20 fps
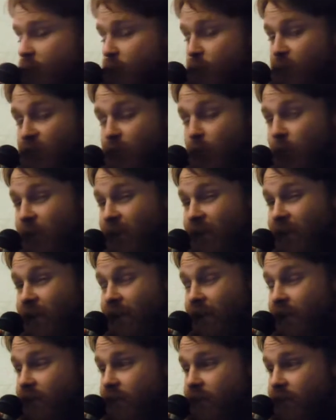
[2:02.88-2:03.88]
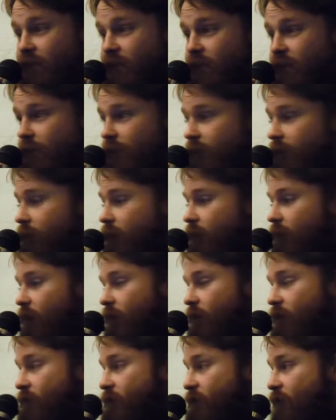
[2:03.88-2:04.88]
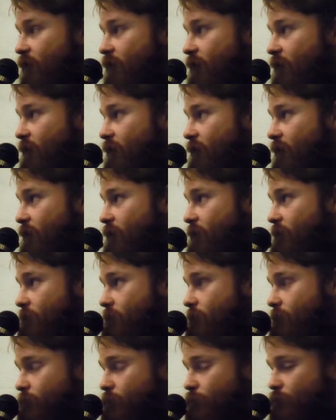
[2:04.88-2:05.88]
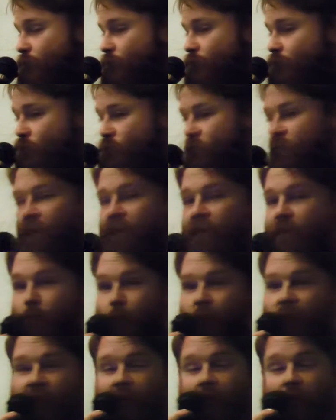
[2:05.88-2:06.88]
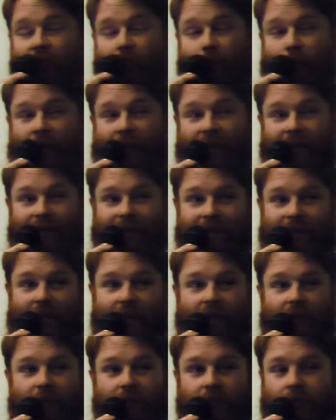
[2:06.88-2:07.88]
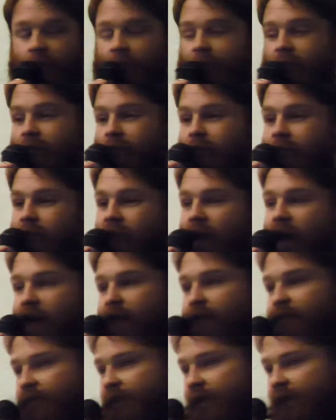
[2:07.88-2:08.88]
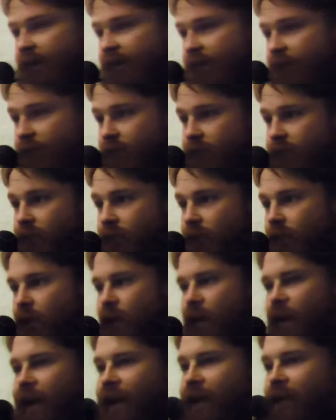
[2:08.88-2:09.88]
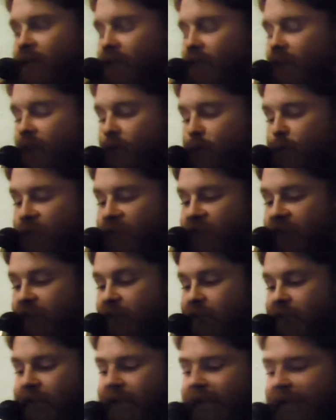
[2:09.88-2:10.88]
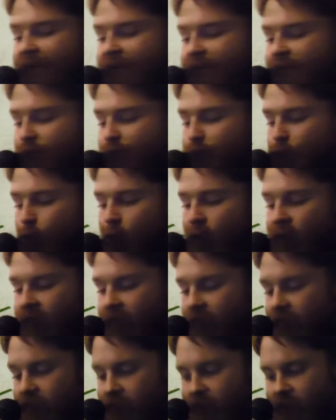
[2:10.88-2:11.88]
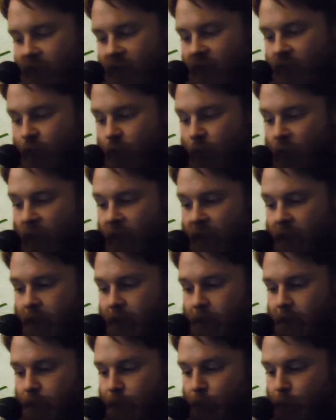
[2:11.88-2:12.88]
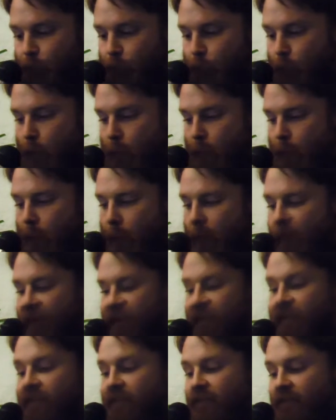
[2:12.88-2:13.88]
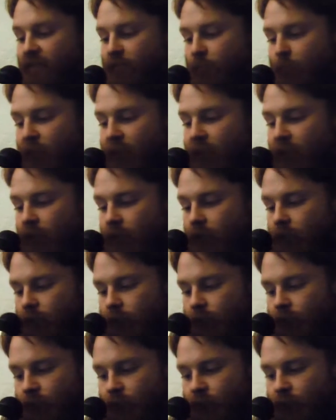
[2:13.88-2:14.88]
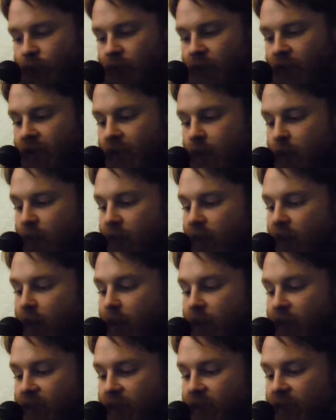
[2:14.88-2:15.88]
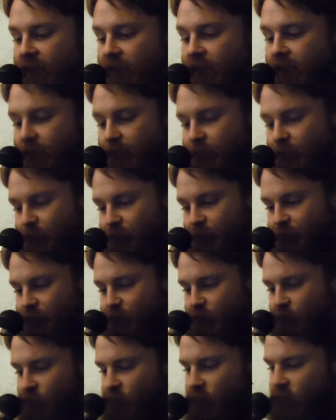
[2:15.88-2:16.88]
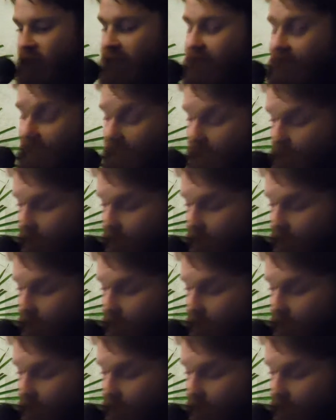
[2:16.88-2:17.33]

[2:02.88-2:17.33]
between the Indians and the Chinese. The debate lasted for 5 days. And at a particularly heated point in the debate, an Indian speaker by the name of Kamasila said the